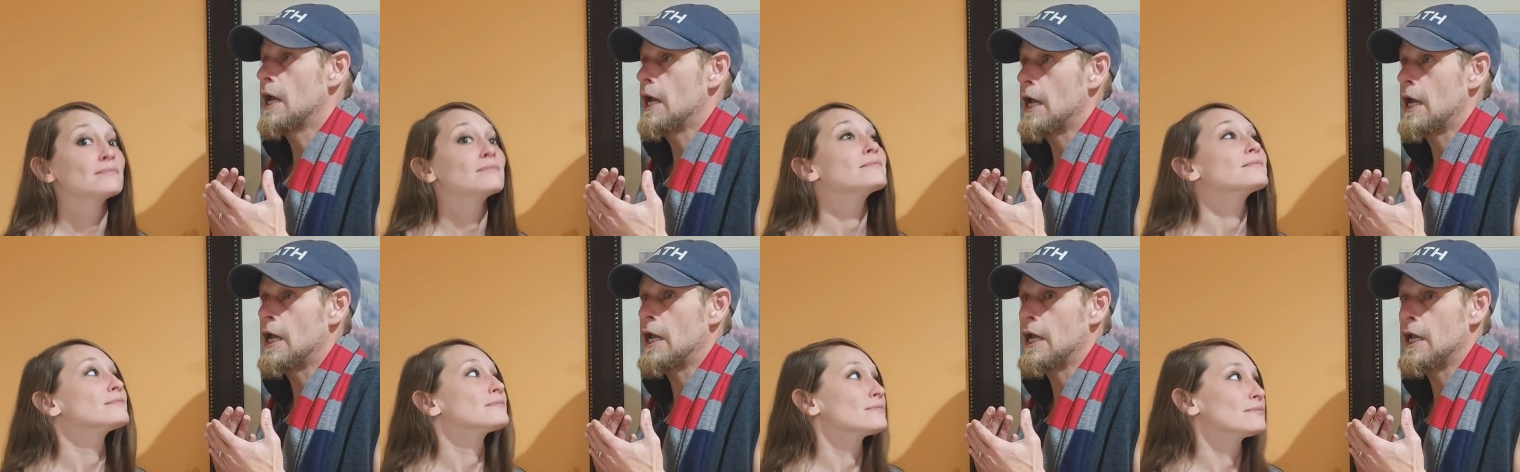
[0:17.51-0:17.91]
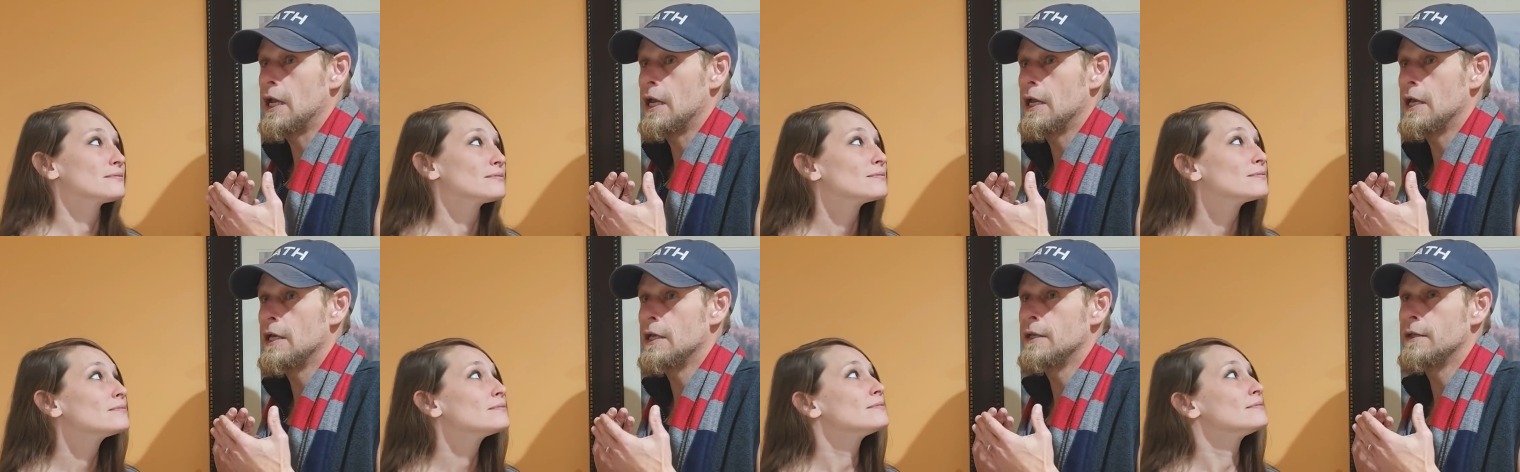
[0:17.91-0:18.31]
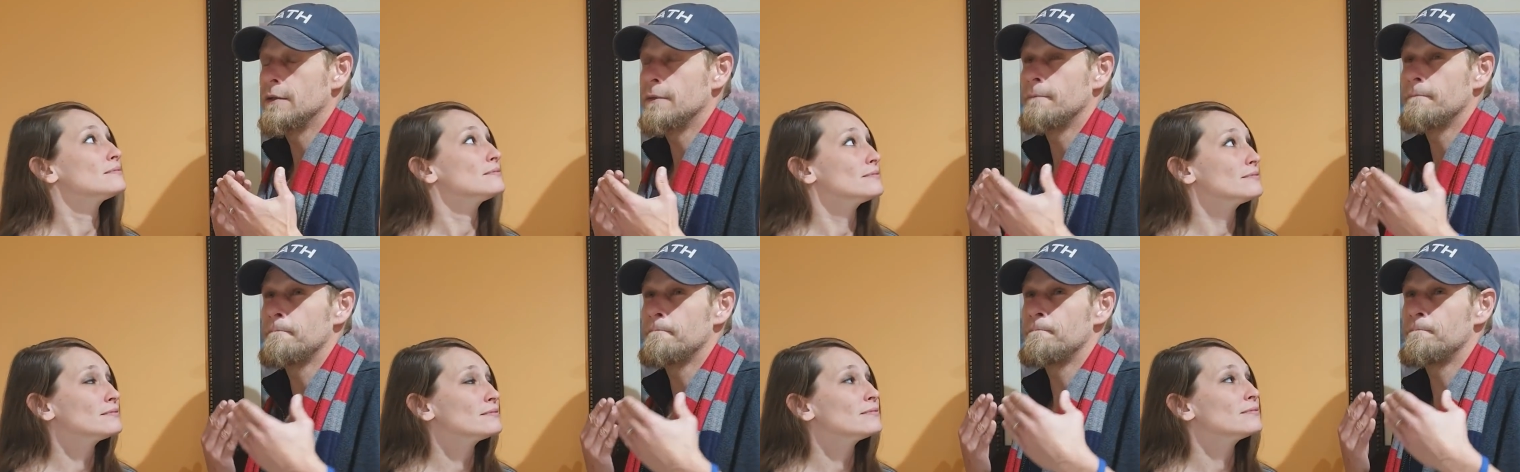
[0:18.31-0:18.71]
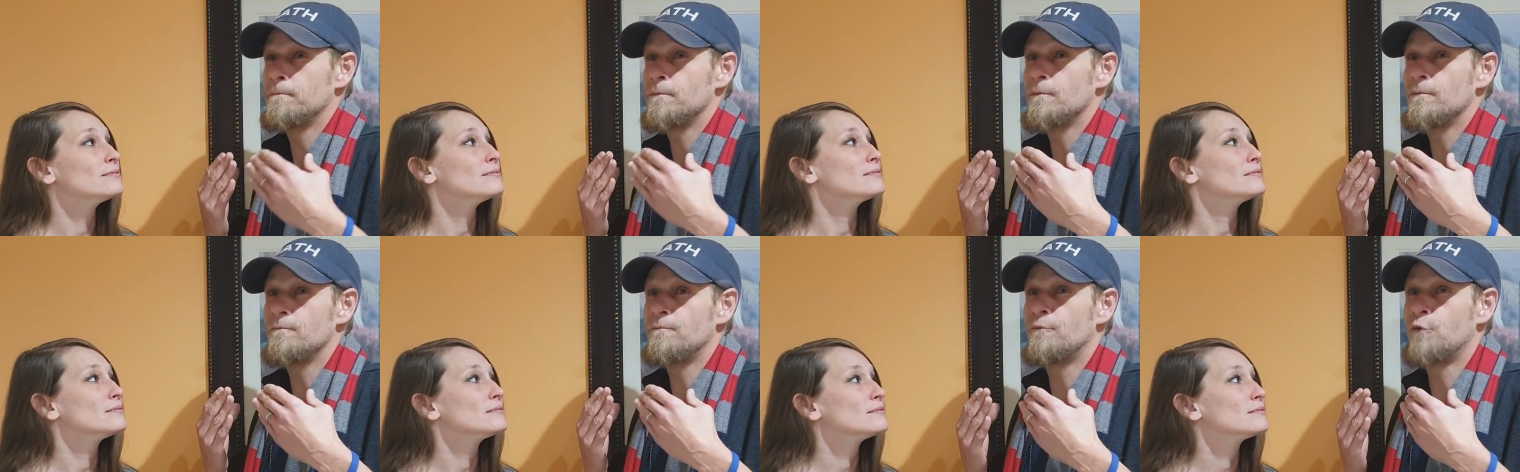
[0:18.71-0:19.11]
Speaker 1: and
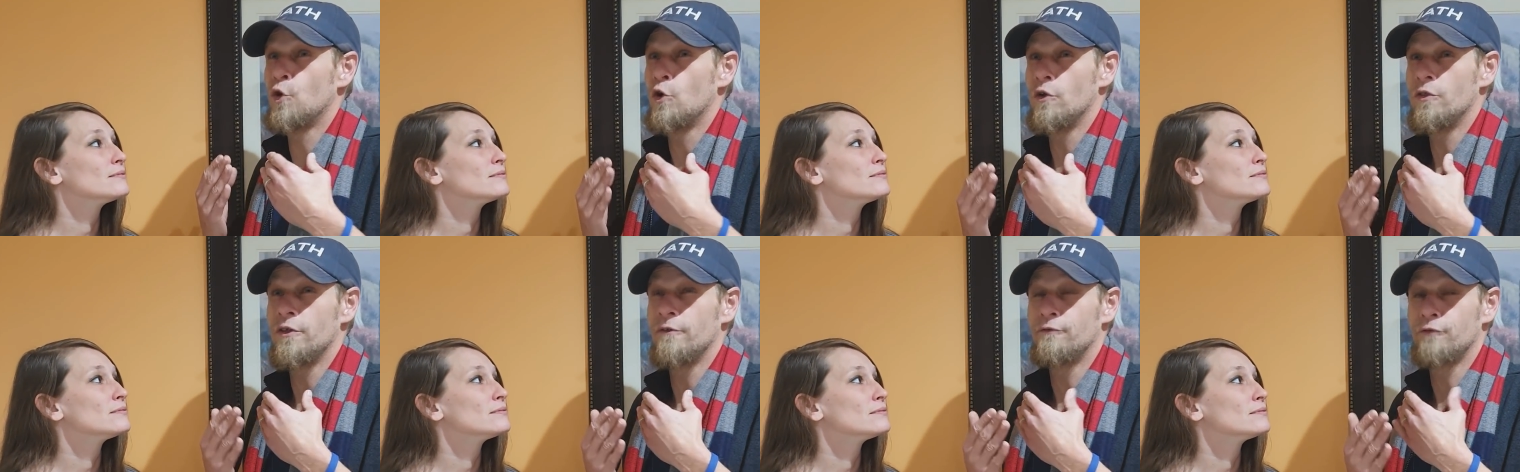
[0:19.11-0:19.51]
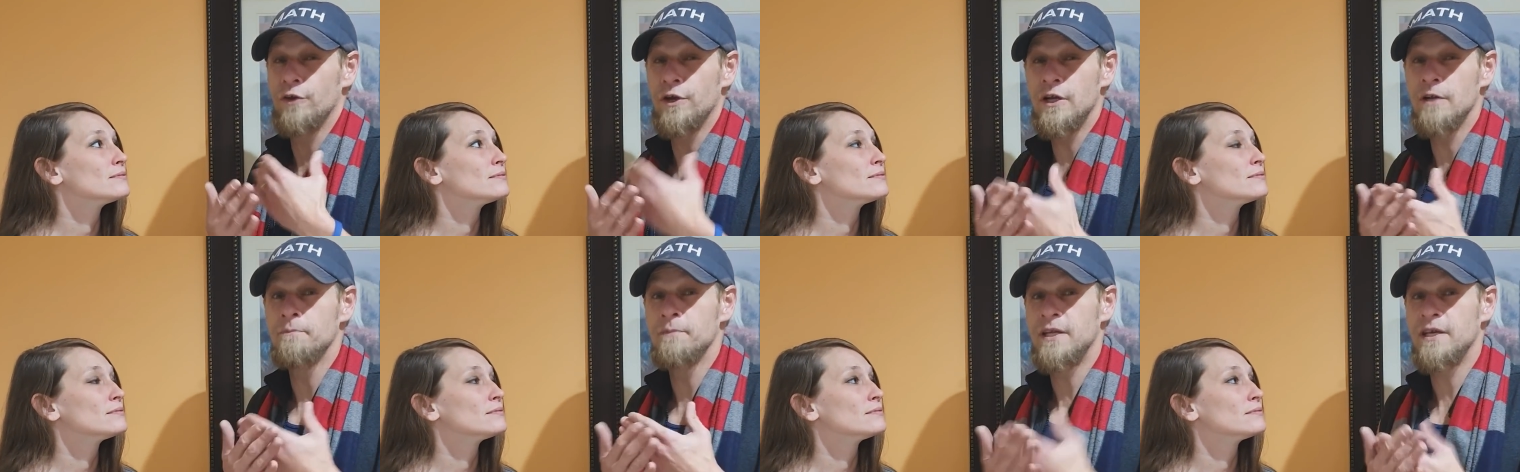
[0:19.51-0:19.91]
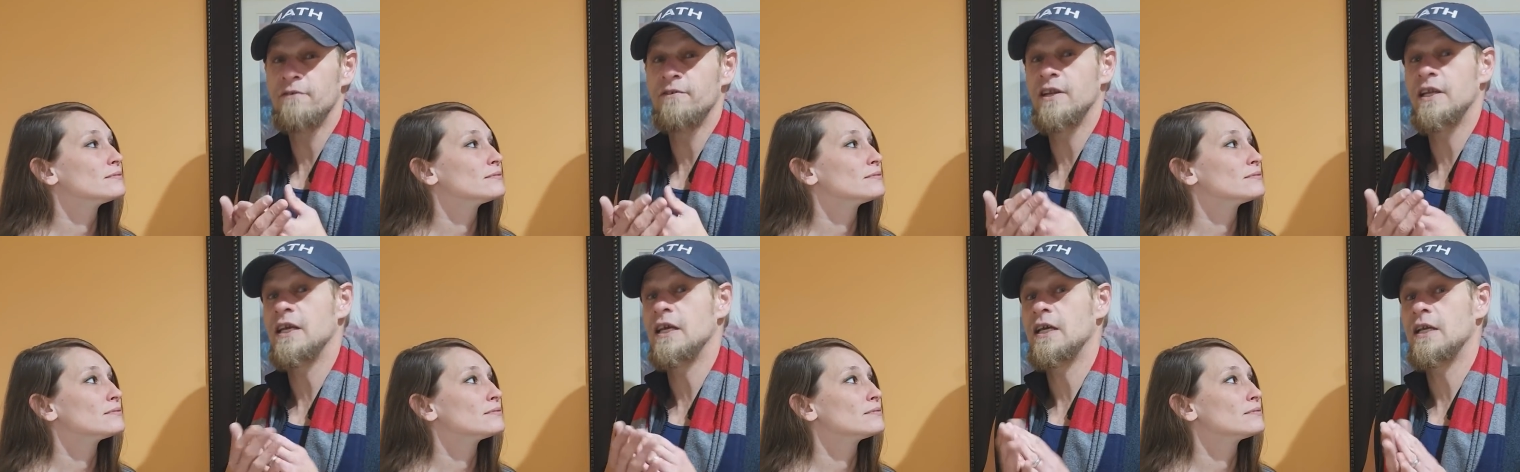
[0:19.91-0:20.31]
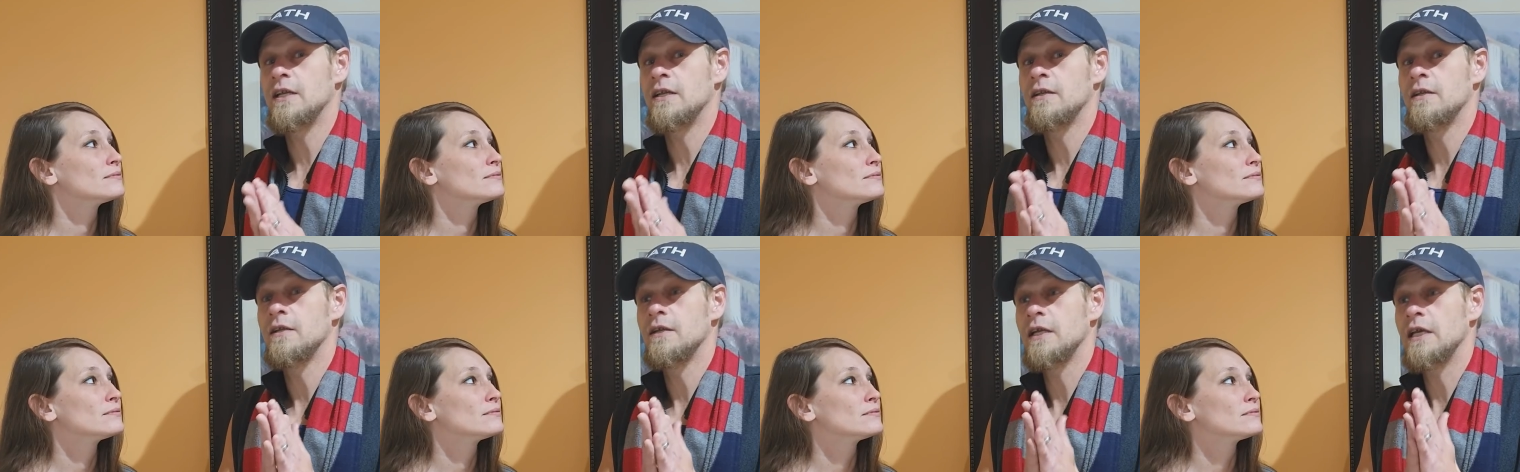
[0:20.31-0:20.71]
for the freedom dividend
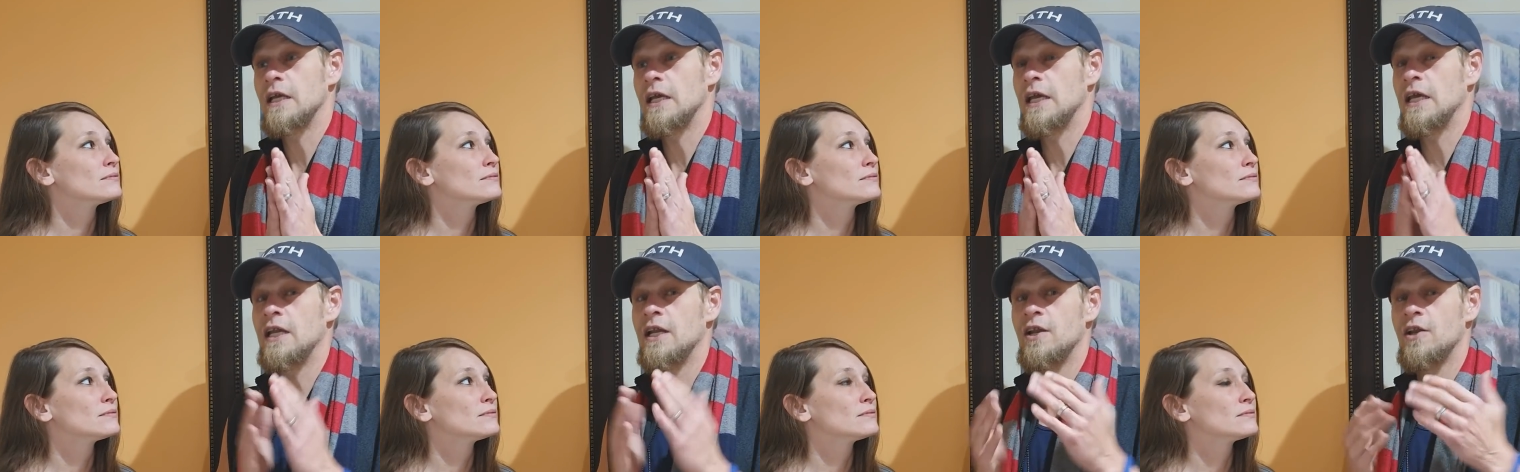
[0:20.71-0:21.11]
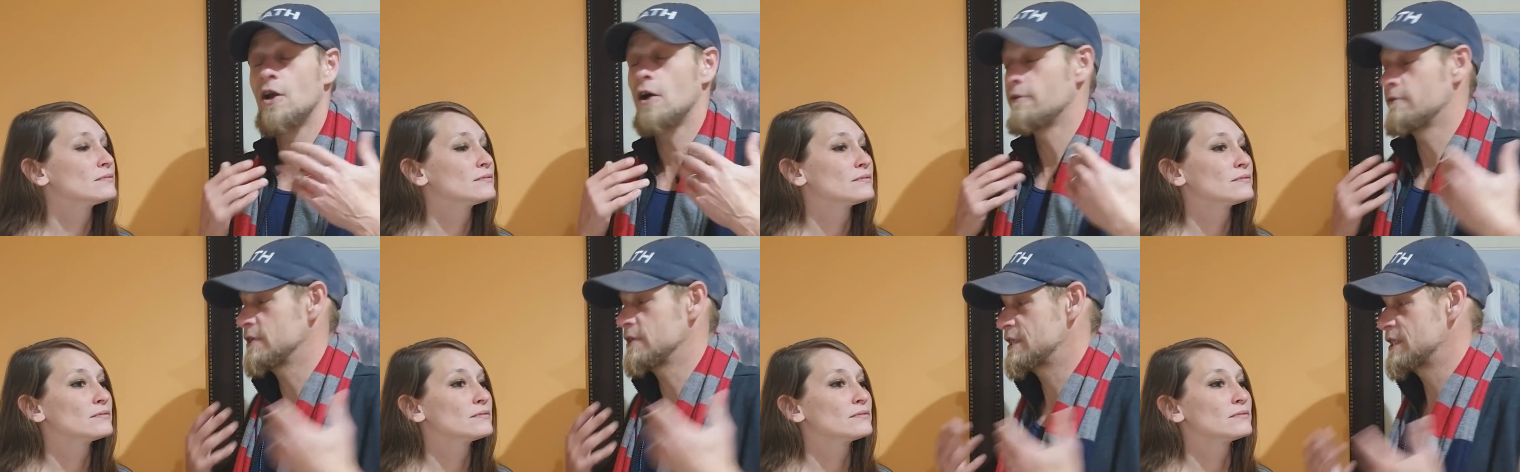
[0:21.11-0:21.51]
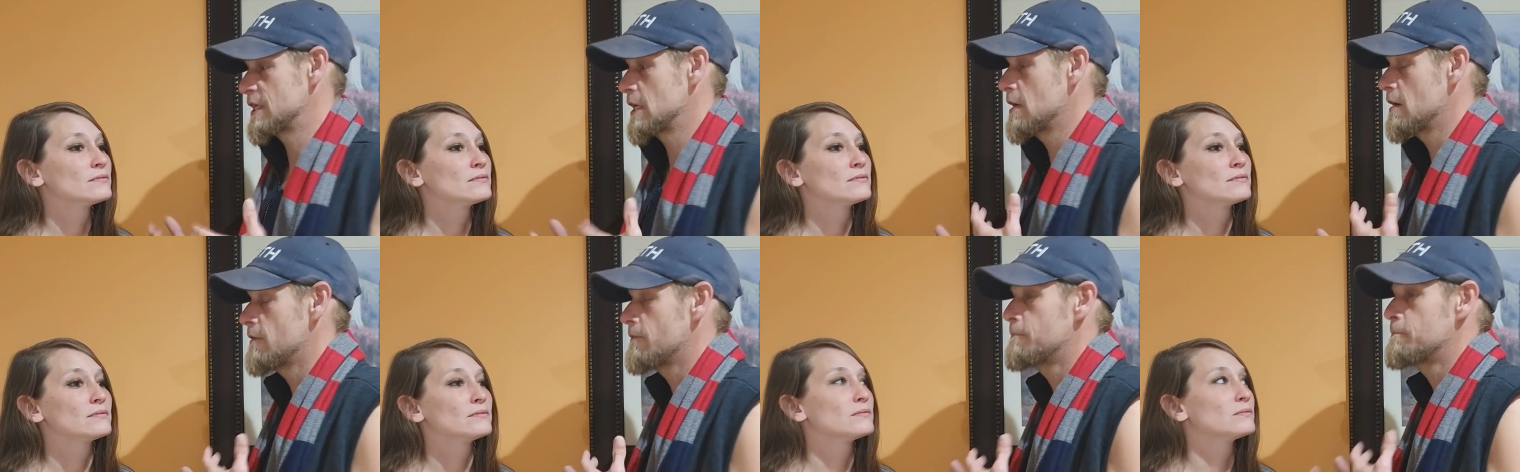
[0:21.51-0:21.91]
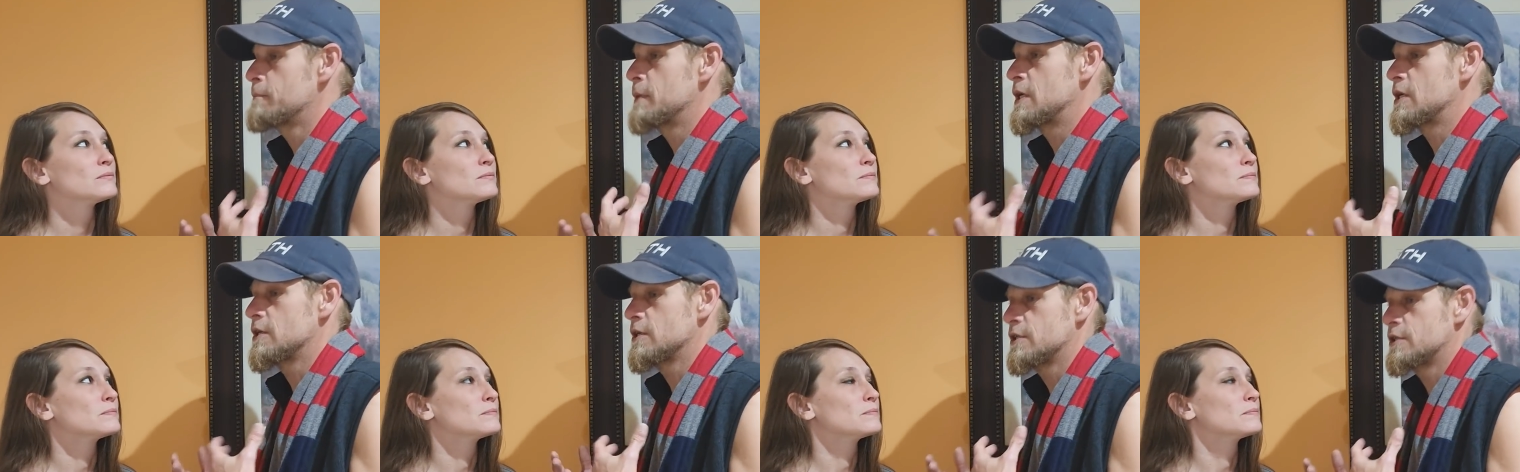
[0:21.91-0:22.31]
in and of itself
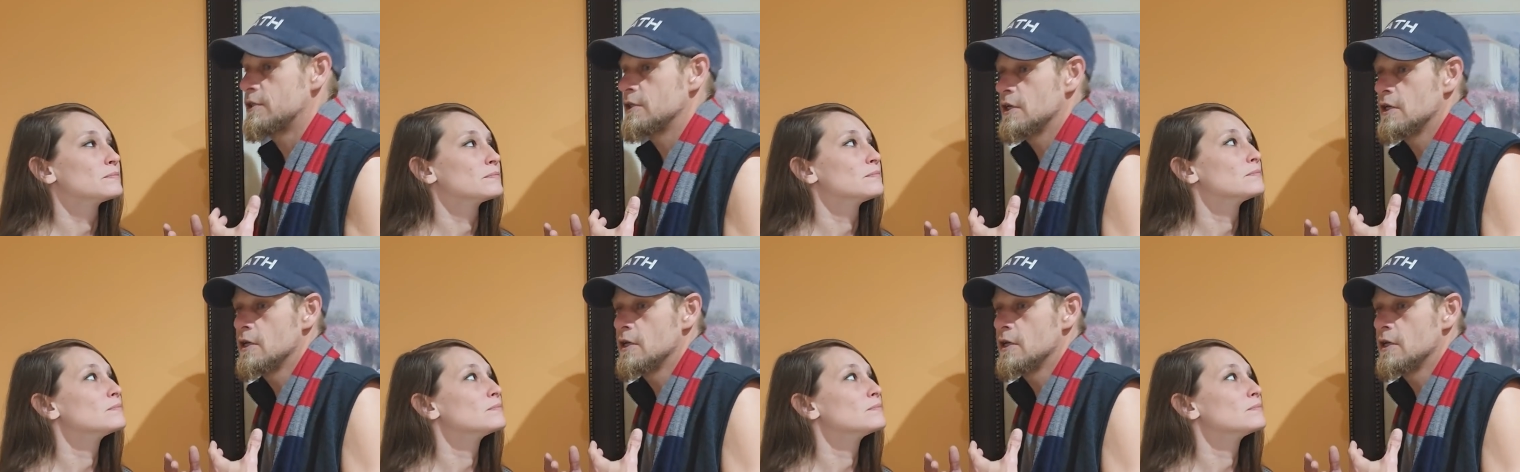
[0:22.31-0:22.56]
because